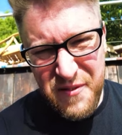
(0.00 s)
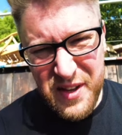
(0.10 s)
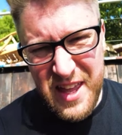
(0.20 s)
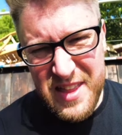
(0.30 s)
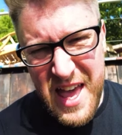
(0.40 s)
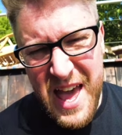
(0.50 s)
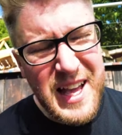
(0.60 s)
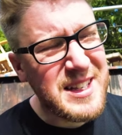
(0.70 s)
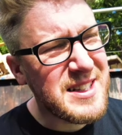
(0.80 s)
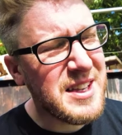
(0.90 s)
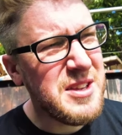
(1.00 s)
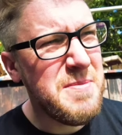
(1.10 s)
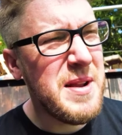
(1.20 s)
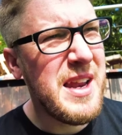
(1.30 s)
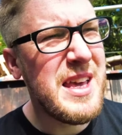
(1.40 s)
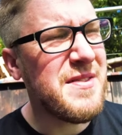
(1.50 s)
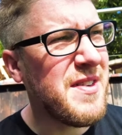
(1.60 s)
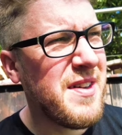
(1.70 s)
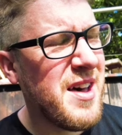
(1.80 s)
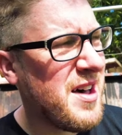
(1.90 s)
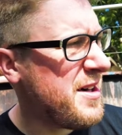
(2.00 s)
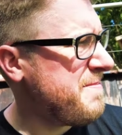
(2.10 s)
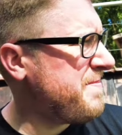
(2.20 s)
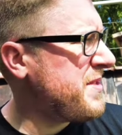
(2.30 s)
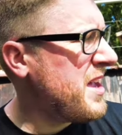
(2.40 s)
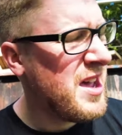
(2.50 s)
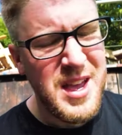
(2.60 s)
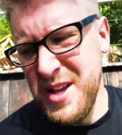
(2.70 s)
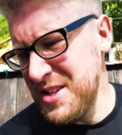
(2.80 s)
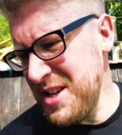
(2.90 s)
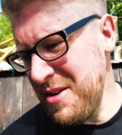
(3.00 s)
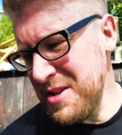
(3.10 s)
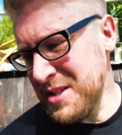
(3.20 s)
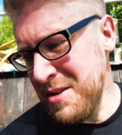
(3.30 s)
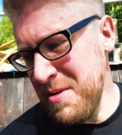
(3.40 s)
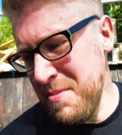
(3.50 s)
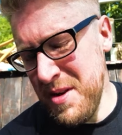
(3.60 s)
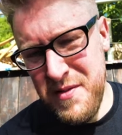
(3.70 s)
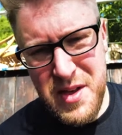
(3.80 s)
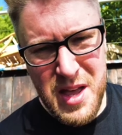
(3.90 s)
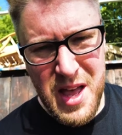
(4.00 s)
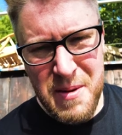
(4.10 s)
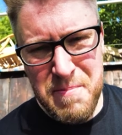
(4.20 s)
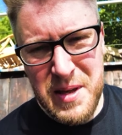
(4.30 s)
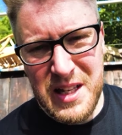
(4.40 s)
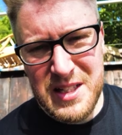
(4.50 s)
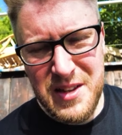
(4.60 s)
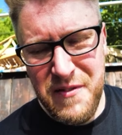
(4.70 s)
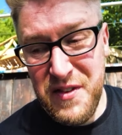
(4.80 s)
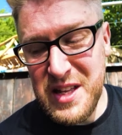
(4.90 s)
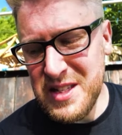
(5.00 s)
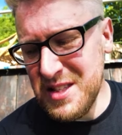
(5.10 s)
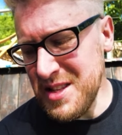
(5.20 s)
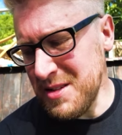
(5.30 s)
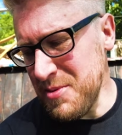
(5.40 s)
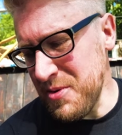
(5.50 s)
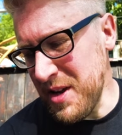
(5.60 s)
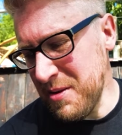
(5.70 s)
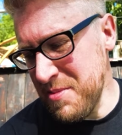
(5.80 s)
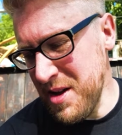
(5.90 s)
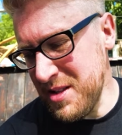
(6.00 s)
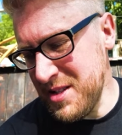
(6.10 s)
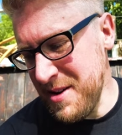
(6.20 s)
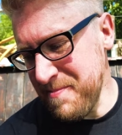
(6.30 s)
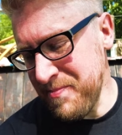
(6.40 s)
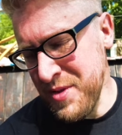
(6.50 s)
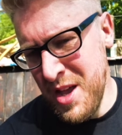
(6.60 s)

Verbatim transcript: forget the eggs, can you believe? Um, so it's going to be a bit of a, a meat feast this morning, but um,